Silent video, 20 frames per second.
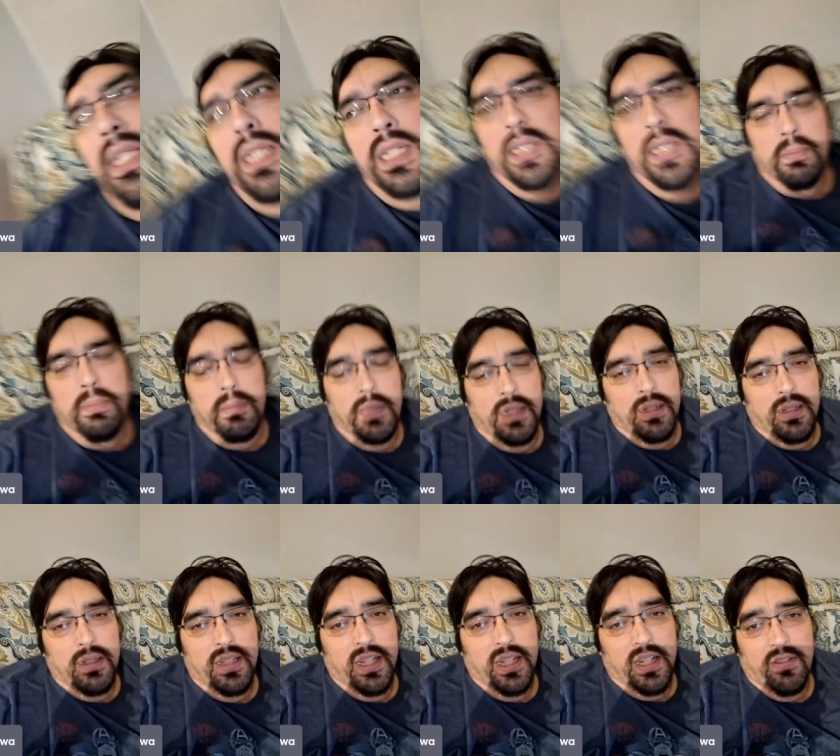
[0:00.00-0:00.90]
yeah,
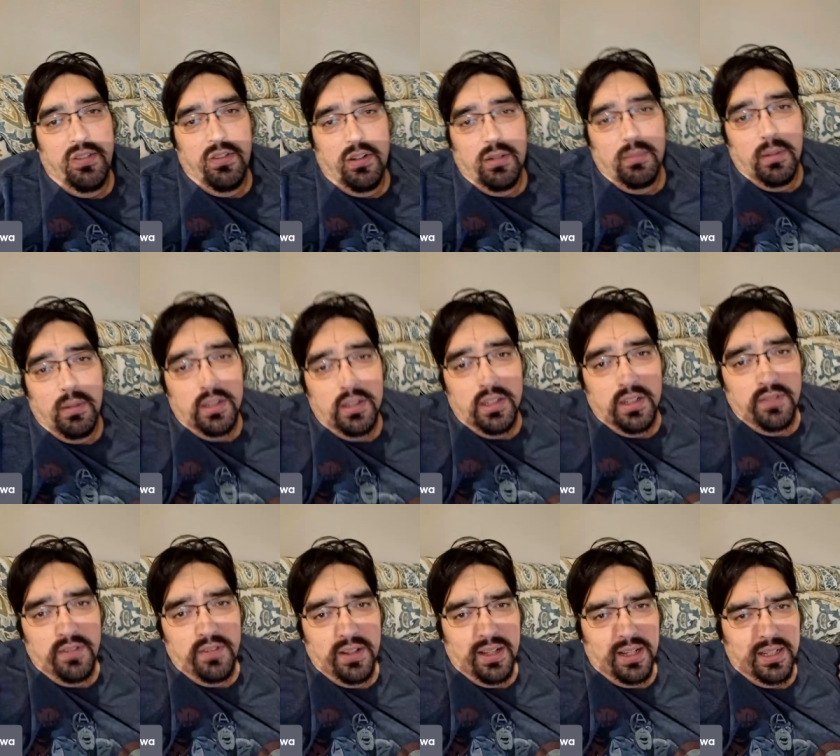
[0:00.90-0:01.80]
thank you very much. And
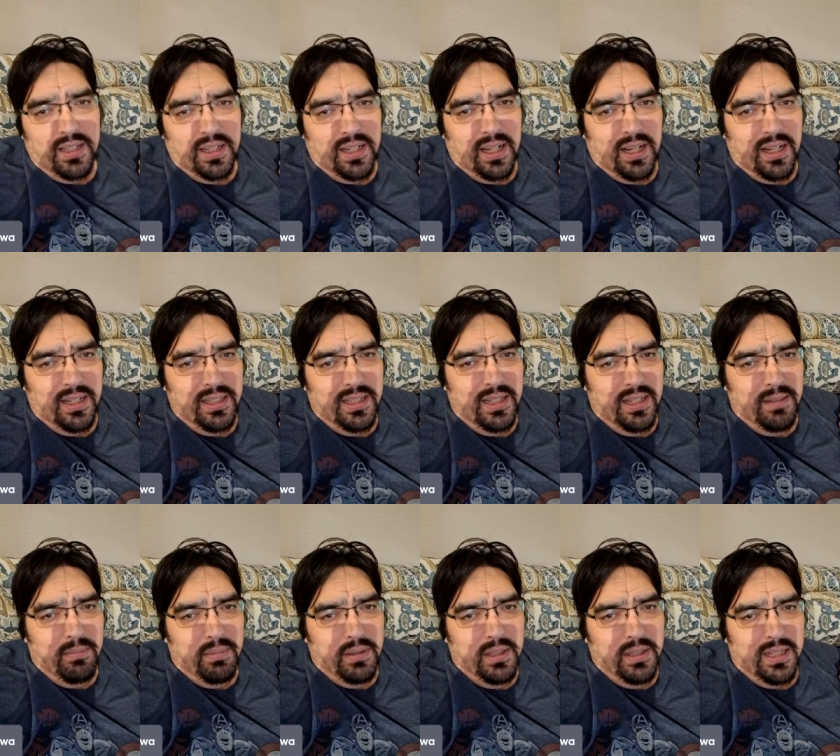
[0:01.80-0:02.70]
if you like the
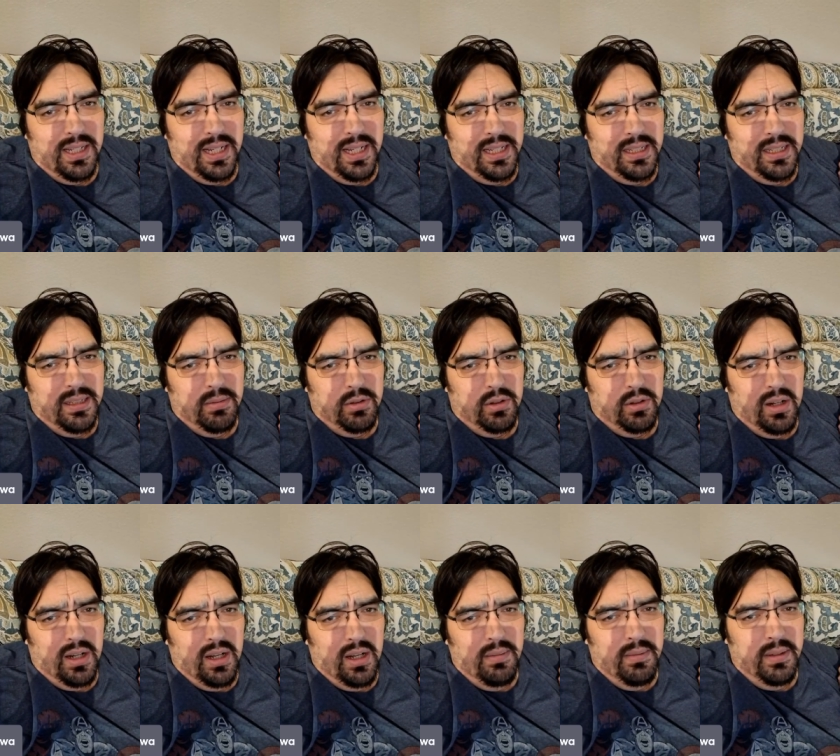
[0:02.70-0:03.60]
content, please like and
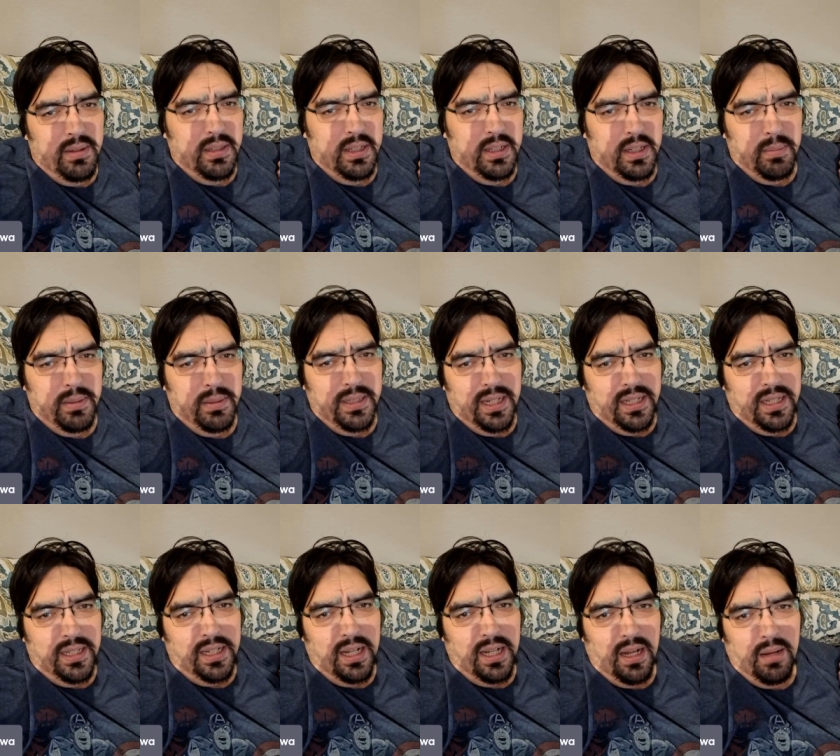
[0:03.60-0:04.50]
subscribe. And you can put down
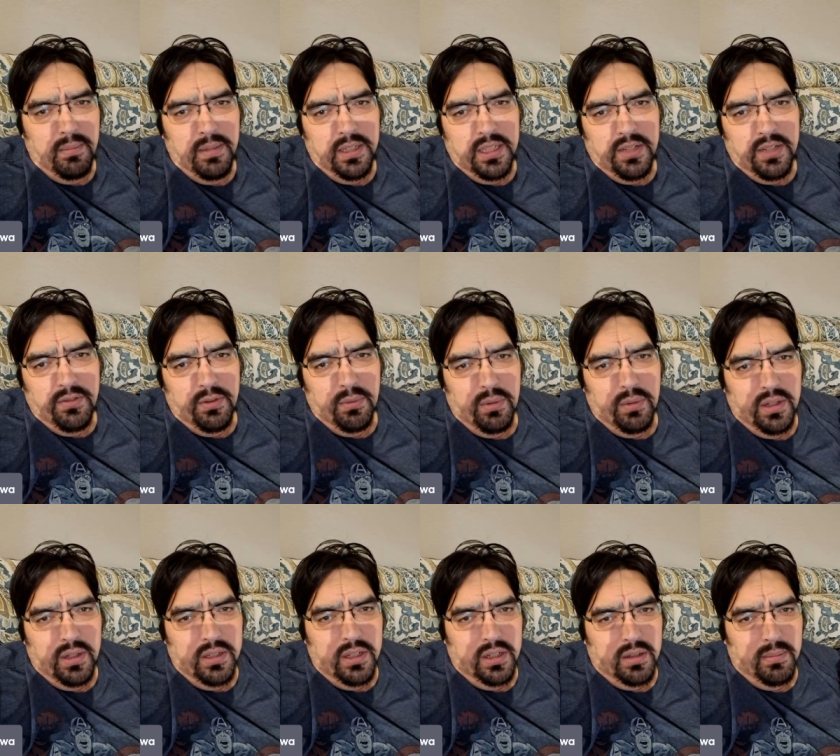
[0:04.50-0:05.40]
in the comments if you
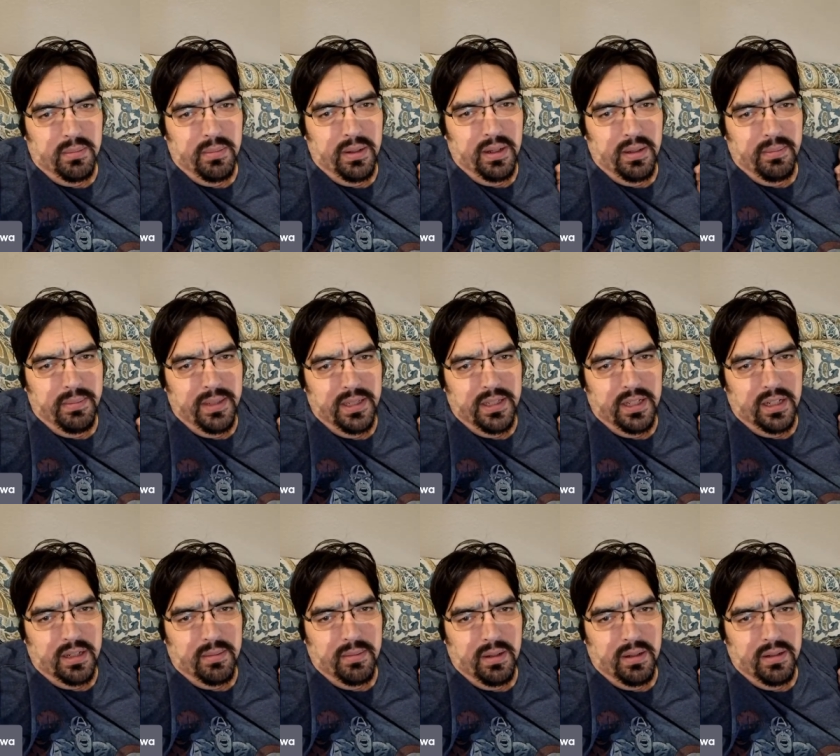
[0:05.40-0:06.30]
want to talk about me and
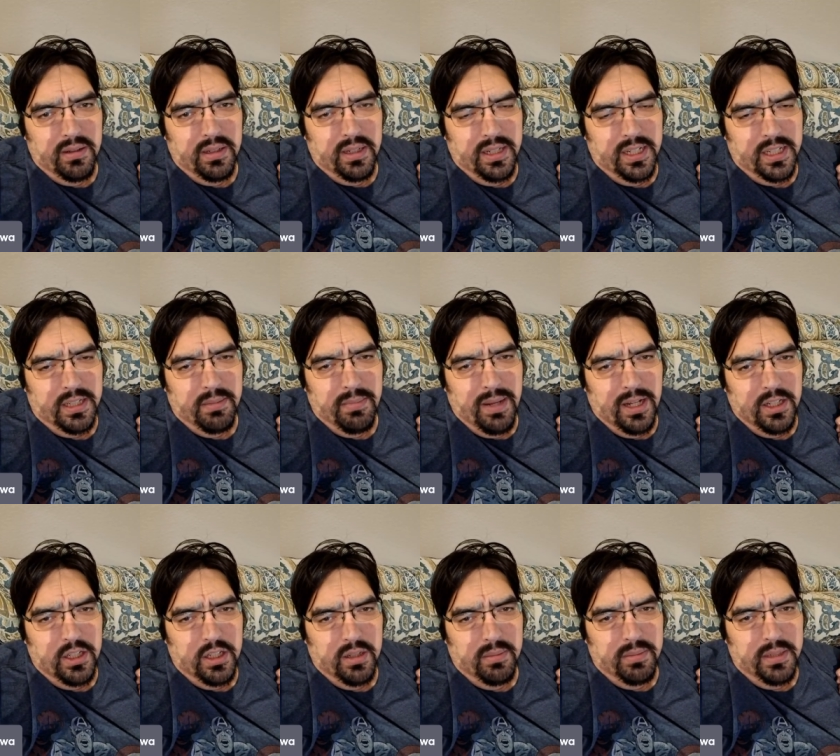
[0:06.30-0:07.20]
talk about the next
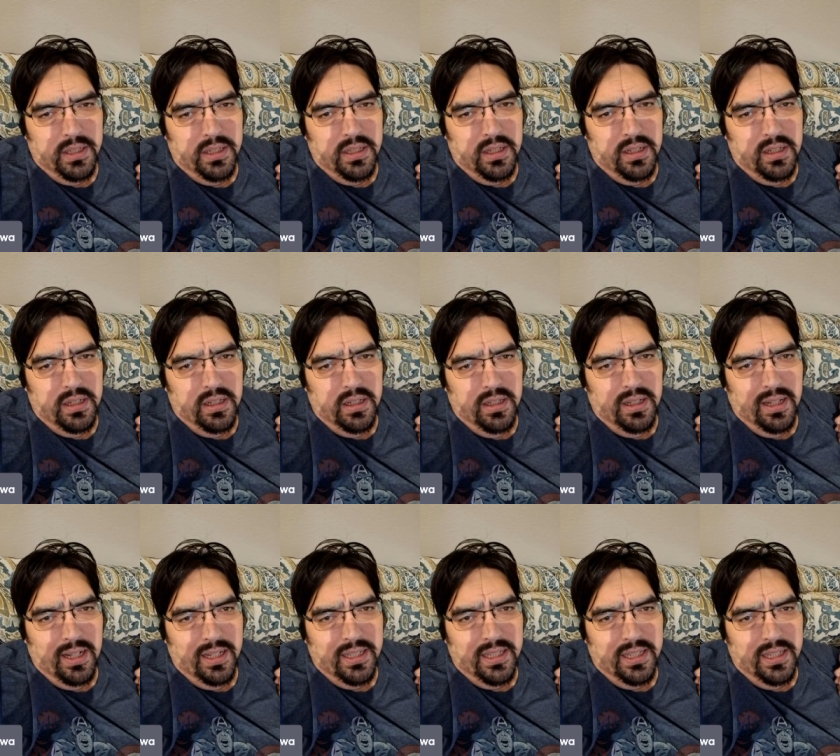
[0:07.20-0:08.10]
mashups you'd
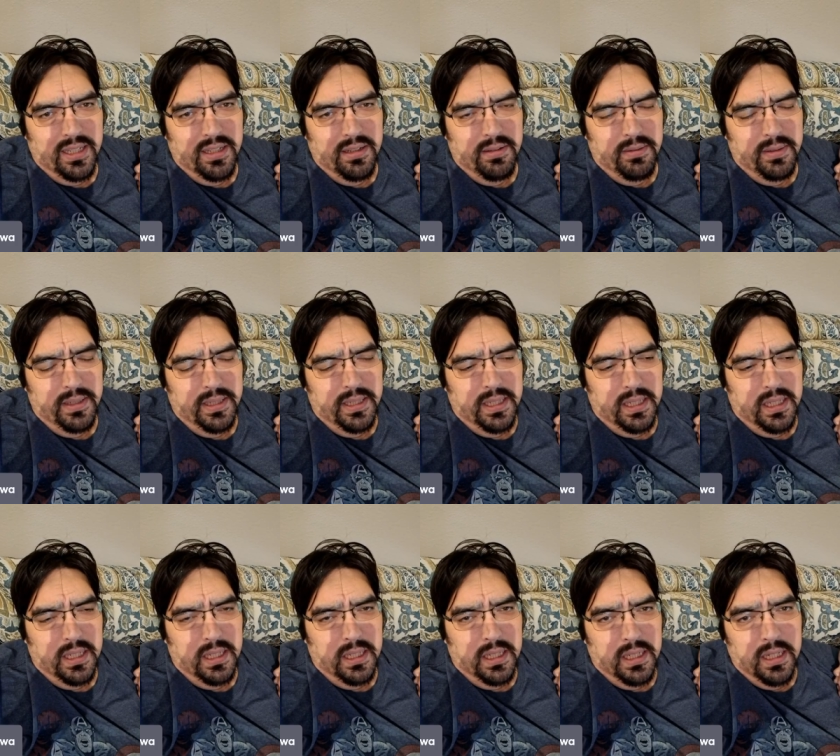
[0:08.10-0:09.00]
like to hear. And
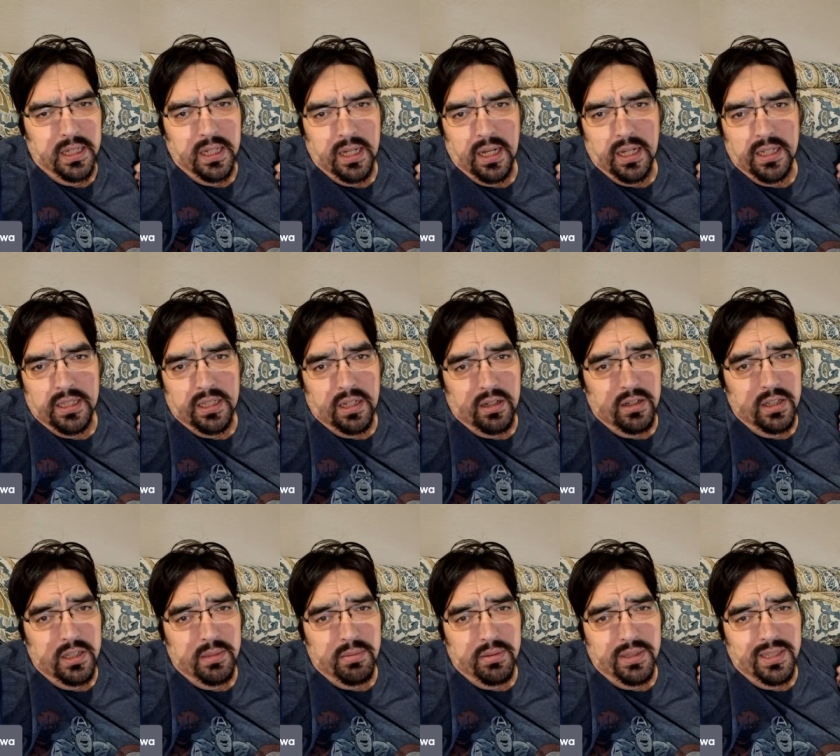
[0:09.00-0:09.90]
as
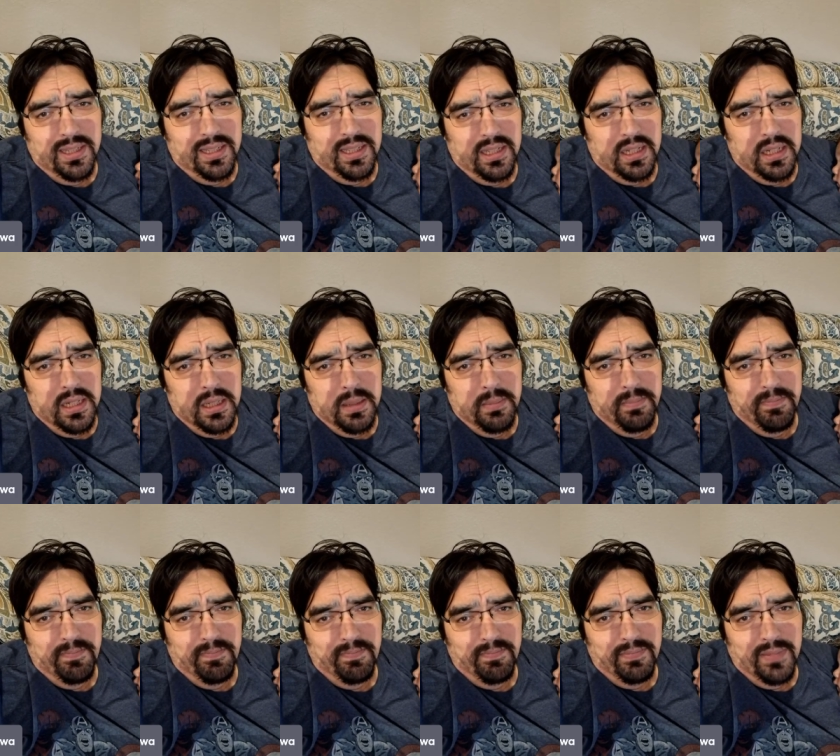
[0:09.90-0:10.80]
always, please
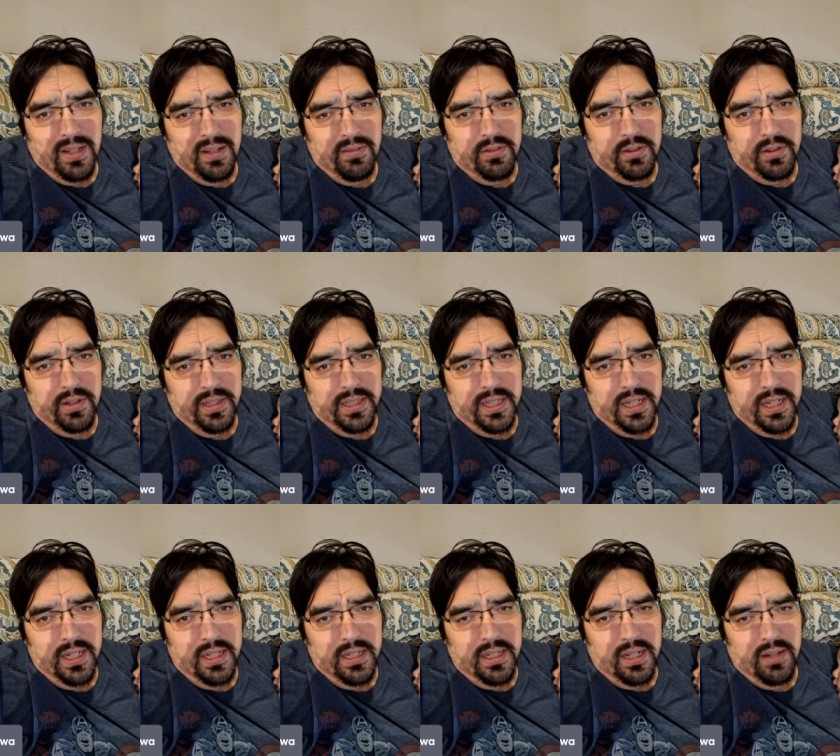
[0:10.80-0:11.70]
have a great
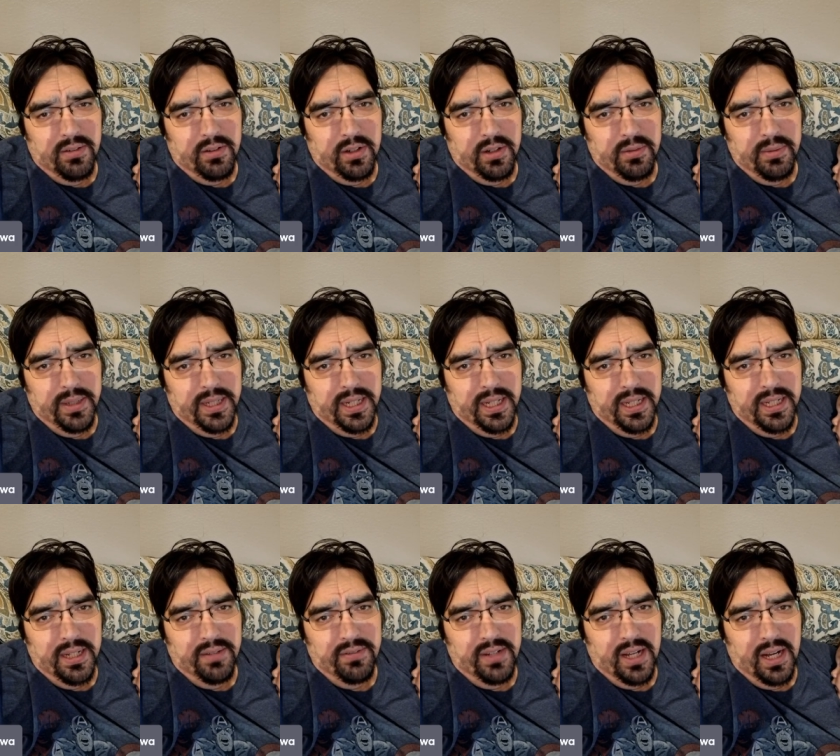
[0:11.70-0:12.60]
day and have a great
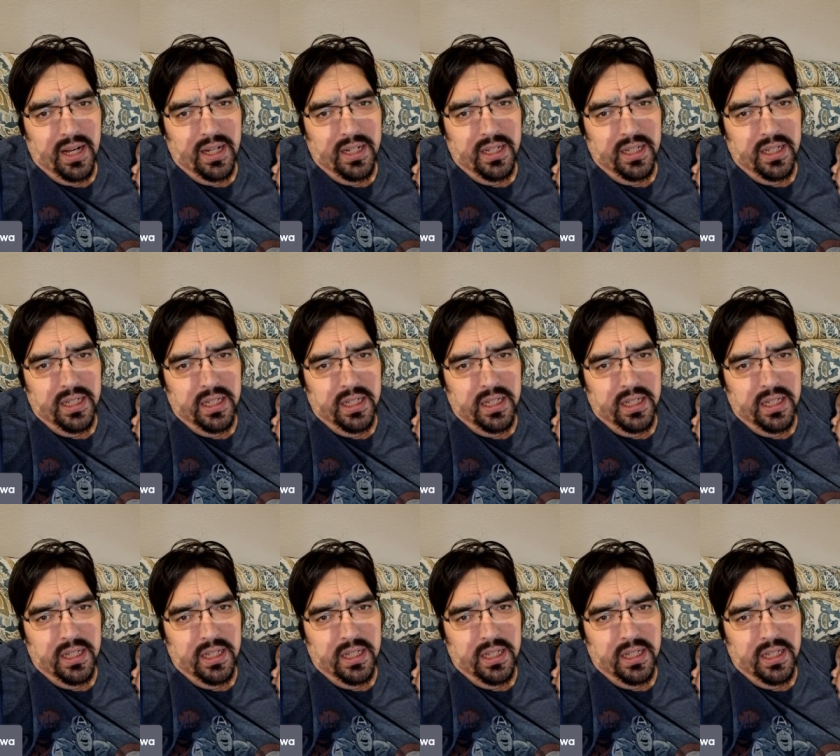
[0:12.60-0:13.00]
weekend. I've got